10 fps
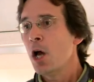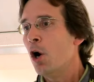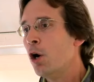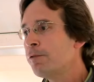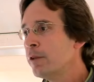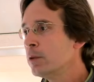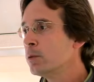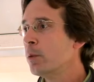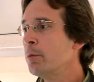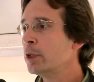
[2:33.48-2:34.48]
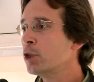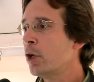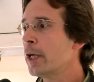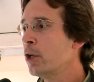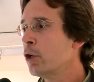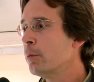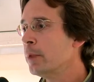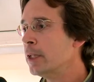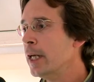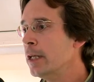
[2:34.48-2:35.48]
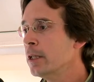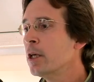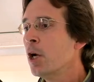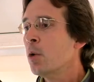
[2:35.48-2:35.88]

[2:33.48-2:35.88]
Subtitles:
Often, when we're talking urban data,